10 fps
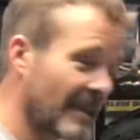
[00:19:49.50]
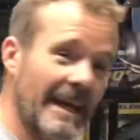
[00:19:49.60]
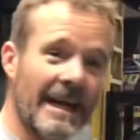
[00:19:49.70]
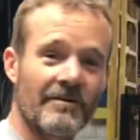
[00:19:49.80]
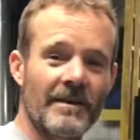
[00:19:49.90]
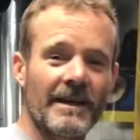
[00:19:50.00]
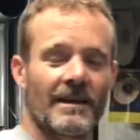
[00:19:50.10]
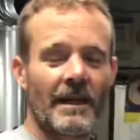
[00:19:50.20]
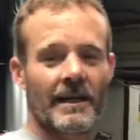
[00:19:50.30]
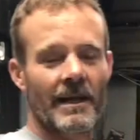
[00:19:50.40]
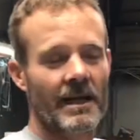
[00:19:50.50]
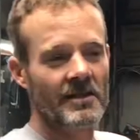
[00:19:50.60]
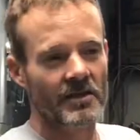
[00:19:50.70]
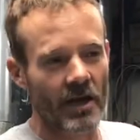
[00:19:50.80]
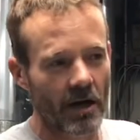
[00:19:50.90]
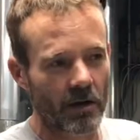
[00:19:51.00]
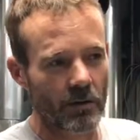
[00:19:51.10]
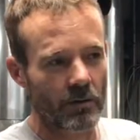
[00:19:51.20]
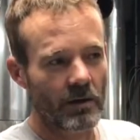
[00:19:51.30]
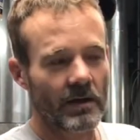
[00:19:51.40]
can then let us know
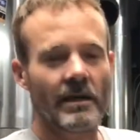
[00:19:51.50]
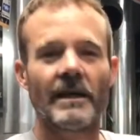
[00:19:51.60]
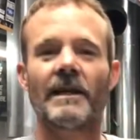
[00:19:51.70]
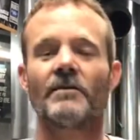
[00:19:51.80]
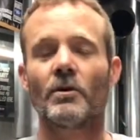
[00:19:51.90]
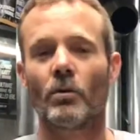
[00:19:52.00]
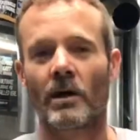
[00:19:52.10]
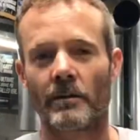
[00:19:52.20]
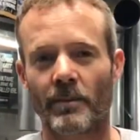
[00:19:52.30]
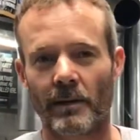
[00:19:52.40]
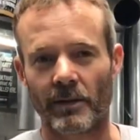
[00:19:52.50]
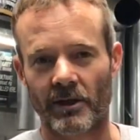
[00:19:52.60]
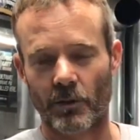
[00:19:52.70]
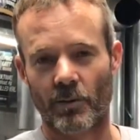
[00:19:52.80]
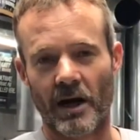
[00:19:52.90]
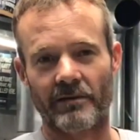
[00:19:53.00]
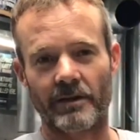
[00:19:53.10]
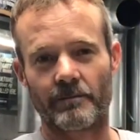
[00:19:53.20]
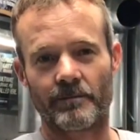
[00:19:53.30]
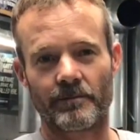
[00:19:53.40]
if you want it public or private.
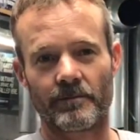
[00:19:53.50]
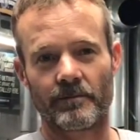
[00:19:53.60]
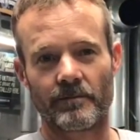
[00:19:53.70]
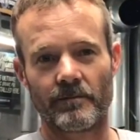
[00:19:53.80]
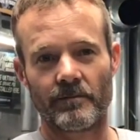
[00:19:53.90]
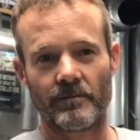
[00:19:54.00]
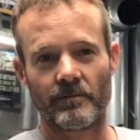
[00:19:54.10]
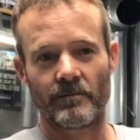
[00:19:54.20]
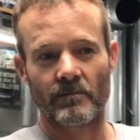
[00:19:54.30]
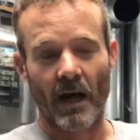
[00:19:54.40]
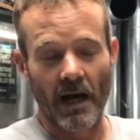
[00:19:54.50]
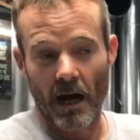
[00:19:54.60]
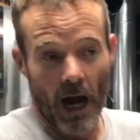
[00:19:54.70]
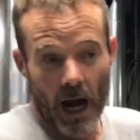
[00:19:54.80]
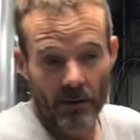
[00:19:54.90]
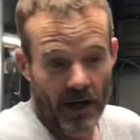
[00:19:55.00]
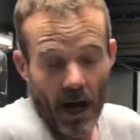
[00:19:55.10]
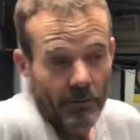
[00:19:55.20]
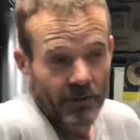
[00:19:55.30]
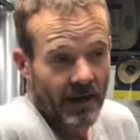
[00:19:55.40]
I
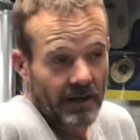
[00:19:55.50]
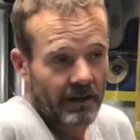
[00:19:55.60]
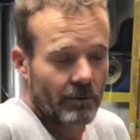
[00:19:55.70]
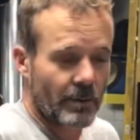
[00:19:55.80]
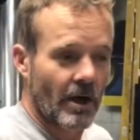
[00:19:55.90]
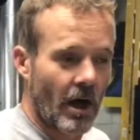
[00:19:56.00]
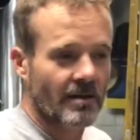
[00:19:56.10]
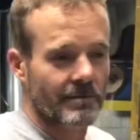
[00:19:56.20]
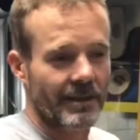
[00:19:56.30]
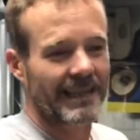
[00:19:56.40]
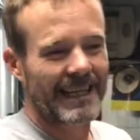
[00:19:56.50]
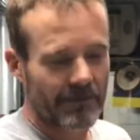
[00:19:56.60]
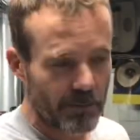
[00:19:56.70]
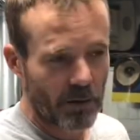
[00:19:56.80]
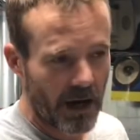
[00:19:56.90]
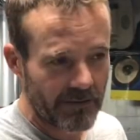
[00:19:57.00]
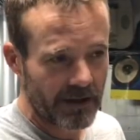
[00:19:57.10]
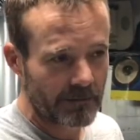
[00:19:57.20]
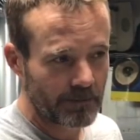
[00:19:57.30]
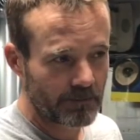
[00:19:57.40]
would think it would be awesome to leave it private,
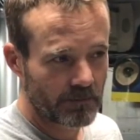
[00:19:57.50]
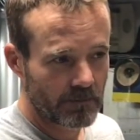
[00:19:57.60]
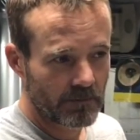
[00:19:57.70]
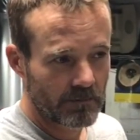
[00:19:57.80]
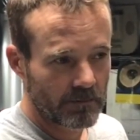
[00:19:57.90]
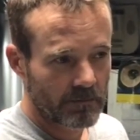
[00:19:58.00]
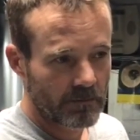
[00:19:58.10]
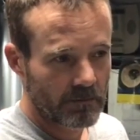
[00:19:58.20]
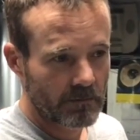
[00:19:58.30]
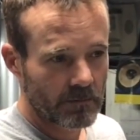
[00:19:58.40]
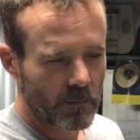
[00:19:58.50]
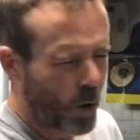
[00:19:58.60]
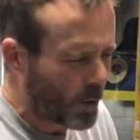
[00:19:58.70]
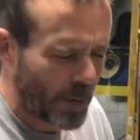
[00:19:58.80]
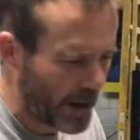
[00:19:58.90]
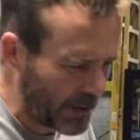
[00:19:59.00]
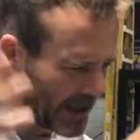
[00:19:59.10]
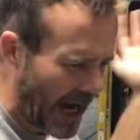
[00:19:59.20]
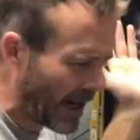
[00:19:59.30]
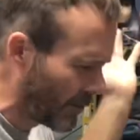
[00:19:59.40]
or public.
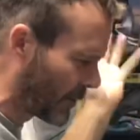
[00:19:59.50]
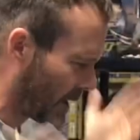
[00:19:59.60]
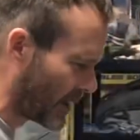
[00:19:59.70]
I don't freaking